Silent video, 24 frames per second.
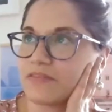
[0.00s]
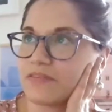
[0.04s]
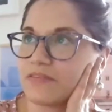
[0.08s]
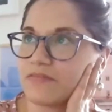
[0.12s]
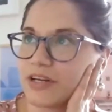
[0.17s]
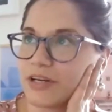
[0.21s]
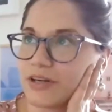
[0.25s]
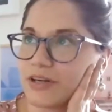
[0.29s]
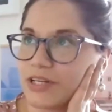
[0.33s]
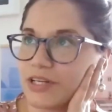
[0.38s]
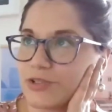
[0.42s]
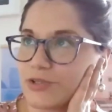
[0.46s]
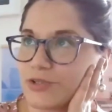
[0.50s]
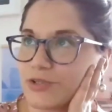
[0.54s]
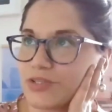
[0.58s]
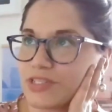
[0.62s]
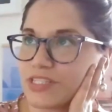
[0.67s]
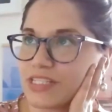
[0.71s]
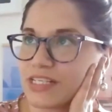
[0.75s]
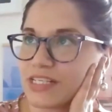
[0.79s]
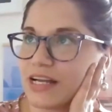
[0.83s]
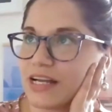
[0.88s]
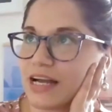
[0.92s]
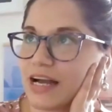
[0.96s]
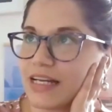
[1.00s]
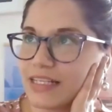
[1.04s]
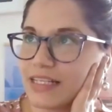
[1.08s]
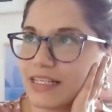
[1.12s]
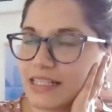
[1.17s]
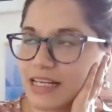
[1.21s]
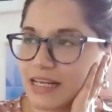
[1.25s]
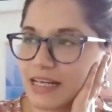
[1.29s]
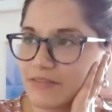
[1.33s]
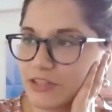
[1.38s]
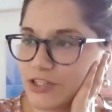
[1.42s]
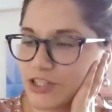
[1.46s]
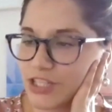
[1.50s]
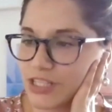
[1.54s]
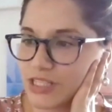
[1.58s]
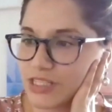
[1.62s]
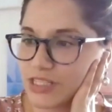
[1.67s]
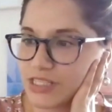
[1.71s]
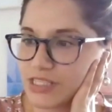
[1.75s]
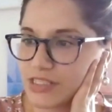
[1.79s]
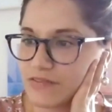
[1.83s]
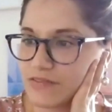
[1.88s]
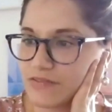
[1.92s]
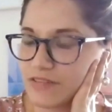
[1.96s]
something very interesting. I didn't have a
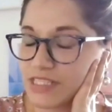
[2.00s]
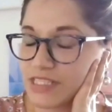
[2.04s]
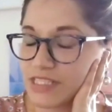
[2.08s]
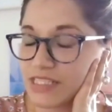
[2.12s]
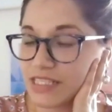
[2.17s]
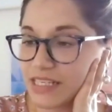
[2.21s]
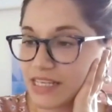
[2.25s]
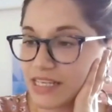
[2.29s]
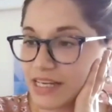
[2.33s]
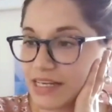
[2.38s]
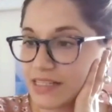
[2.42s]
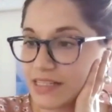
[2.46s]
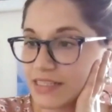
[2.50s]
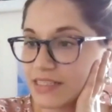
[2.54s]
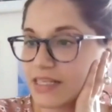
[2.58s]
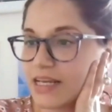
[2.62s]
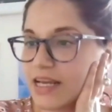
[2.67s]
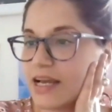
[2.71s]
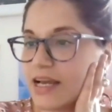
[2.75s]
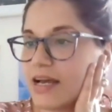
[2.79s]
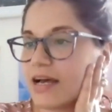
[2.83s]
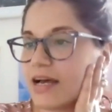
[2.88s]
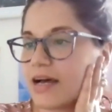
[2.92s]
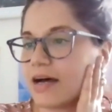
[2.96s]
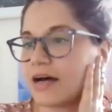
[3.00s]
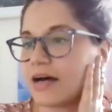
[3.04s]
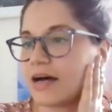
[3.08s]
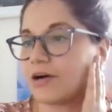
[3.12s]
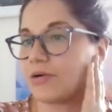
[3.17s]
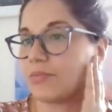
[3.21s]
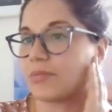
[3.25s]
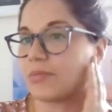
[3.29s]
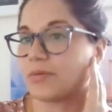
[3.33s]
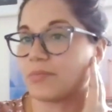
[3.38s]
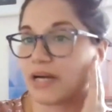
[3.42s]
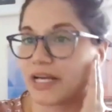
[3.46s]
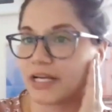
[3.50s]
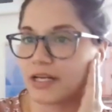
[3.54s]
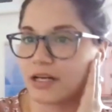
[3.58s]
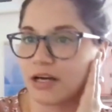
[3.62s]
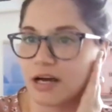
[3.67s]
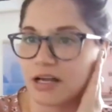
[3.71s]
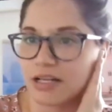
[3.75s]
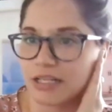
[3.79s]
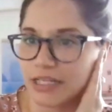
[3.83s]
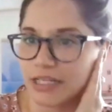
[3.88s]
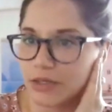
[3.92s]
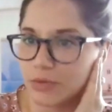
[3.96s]
chance to visit yet, but my
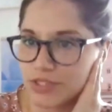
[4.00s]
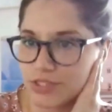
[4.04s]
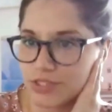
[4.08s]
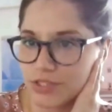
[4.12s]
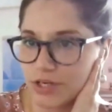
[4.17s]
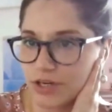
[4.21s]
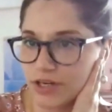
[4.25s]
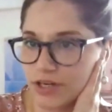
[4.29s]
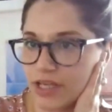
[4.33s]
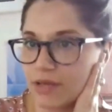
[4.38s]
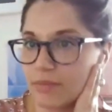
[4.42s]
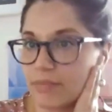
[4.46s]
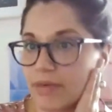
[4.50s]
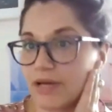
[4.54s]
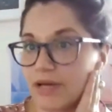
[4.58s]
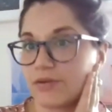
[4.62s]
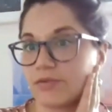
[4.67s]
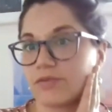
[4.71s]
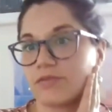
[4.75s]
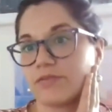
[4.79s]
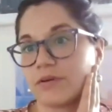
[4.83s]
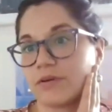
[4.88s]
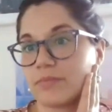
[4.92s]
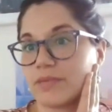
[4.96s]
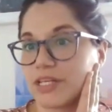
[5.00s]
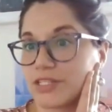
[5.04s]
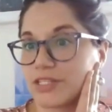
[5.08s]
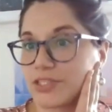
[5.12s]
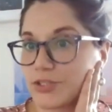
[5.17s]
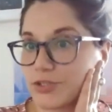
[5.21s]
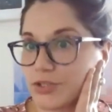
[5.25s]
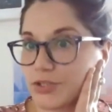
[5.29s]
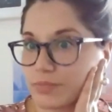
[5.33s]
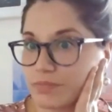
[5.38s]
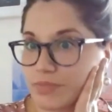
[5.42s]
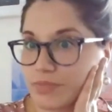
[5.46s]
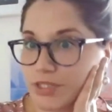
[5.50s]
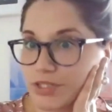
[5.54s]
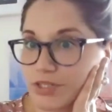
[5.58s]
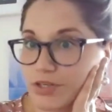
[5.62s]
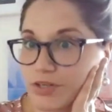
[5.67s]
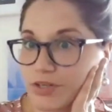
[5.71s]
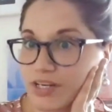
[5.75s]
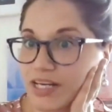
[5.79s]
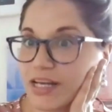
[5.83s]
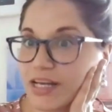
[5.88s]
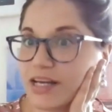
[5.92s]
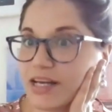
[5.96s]
colleague was talking about from his trip to
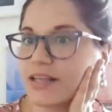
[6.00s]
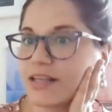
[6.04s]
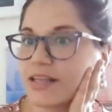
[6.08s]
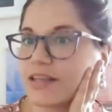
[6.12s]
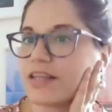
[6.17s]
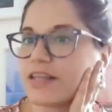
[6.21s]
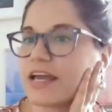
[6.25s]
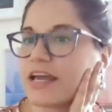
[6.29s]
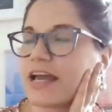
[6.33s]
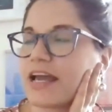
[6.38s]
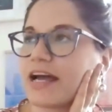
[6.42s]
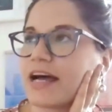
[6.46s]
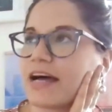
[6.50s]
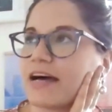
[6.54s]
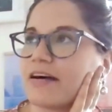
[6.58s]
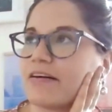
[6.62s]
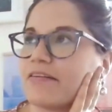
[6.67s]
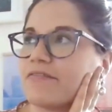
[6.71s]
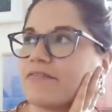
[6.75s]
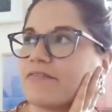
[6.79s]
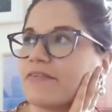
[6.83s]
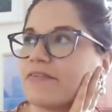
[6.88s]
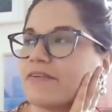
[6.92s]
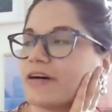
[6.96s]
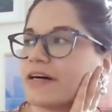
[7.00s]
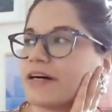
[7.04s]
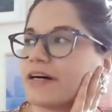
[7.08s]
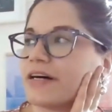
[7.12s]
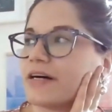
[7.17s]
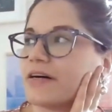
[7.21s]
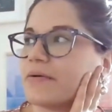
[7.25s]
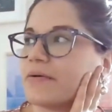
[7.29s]
Doha. They have